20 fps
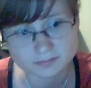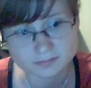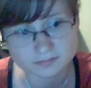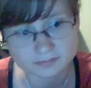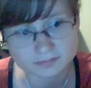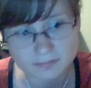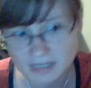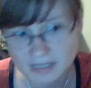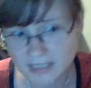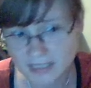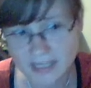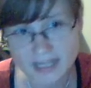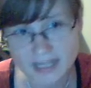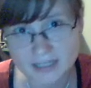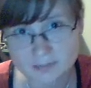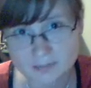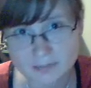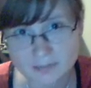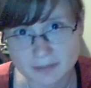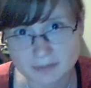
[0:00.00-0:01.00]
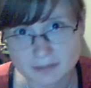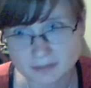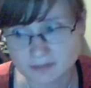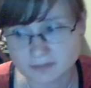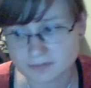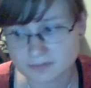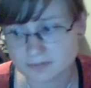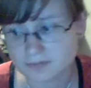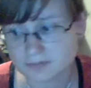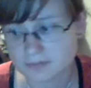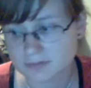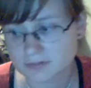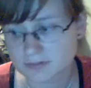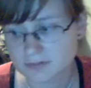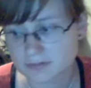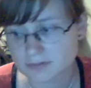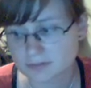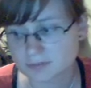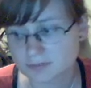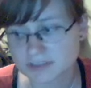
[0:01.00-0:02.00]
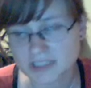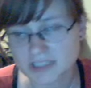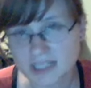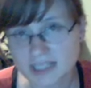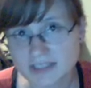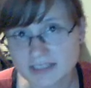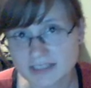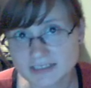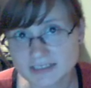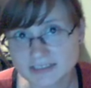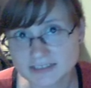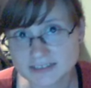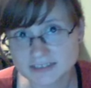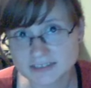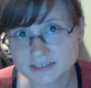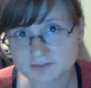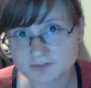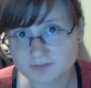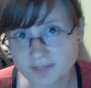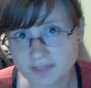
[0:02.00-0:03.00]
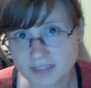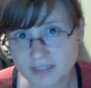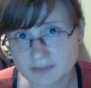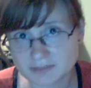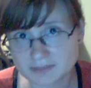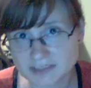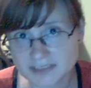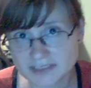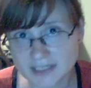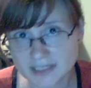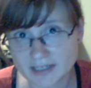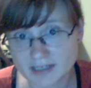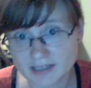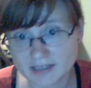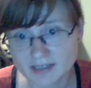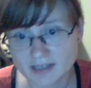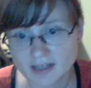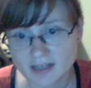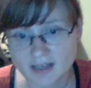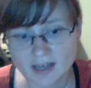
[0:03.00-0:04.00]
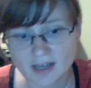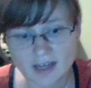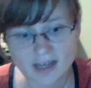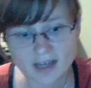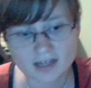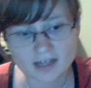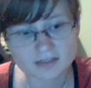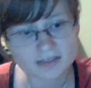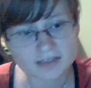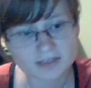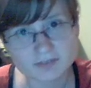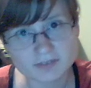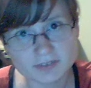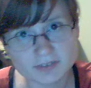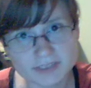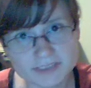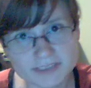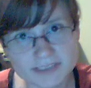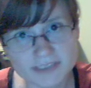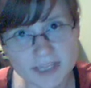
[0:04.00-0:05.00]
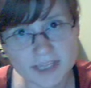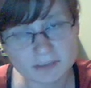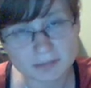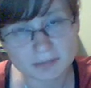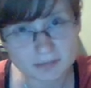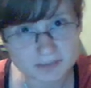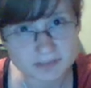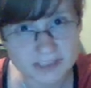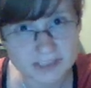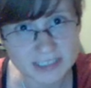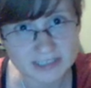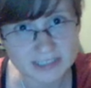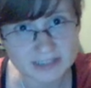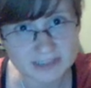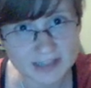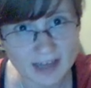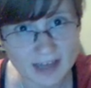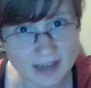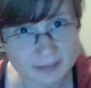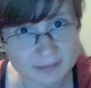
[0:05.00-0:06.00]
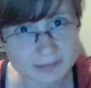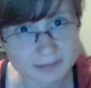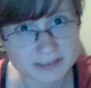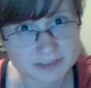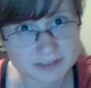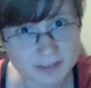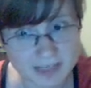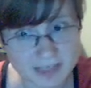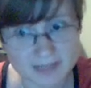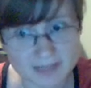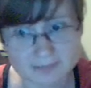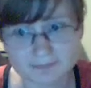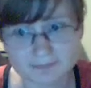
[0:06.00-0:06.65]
medicating people, which I think is a severe mistake. And I'll give you an example of something that happened to me.